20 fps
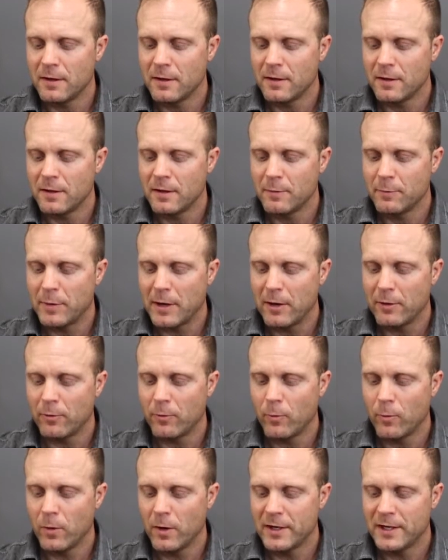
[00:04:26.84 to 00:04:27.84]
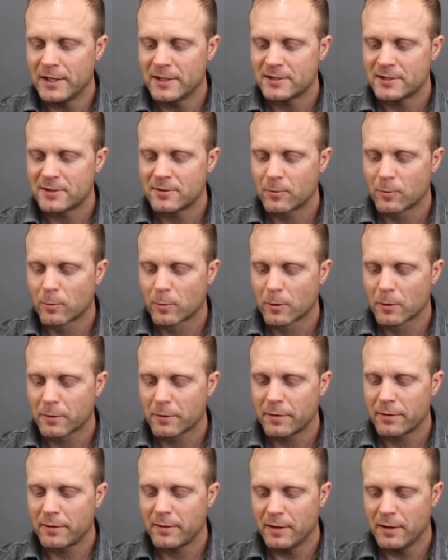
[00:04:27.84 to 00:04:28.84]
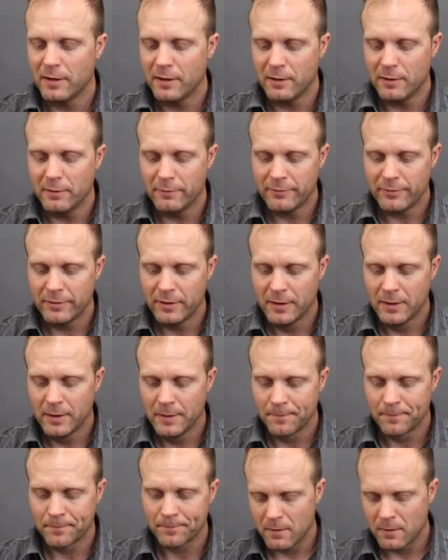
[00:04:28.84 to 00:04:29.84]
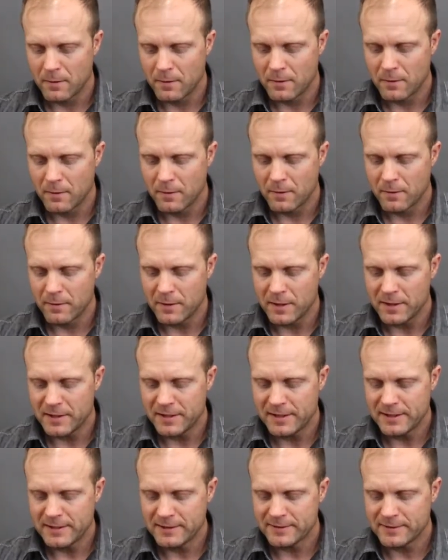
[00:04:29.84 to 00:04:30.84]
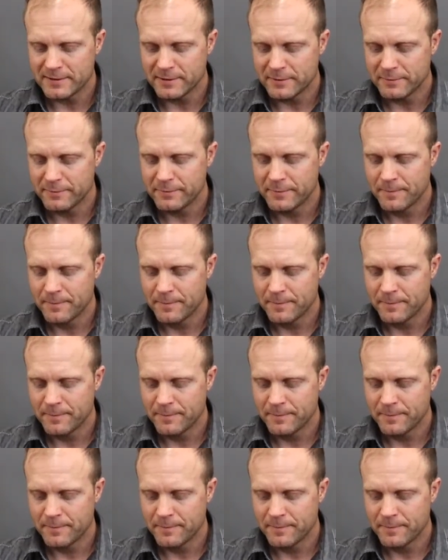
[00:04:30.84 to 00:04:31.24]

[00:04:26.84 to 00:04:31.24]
about 1 inch worth of the adhesive.